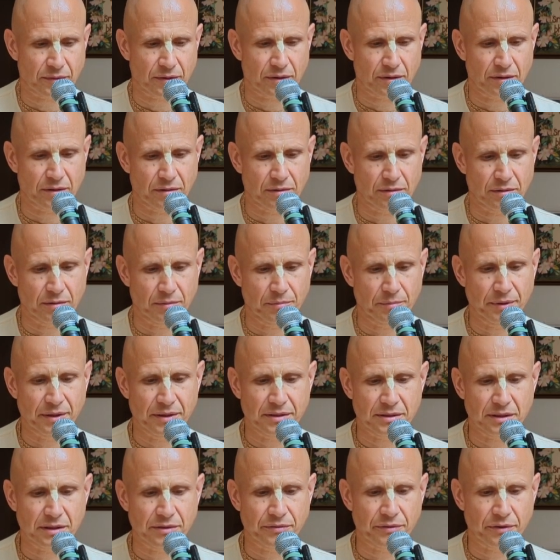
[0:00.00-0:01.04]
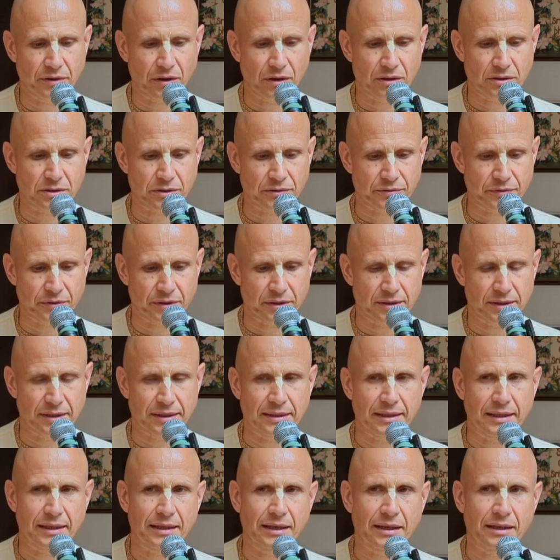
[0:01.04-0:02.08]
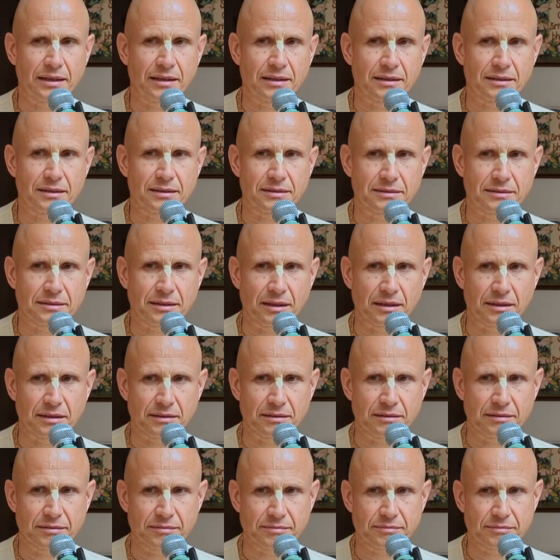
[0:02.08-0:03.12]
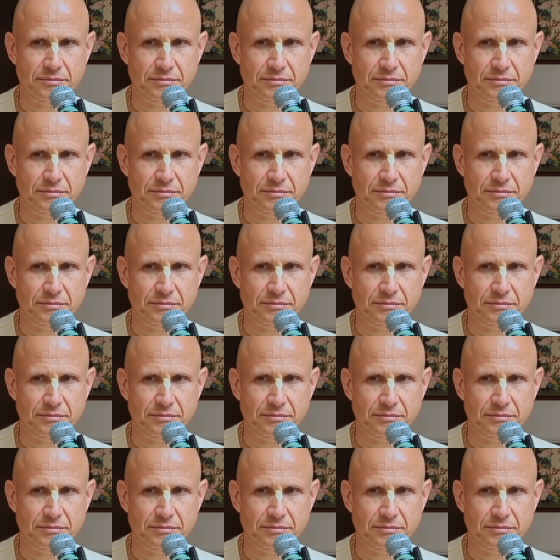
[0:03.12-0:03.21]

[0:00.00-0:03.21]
the basic philosophy that they can understand.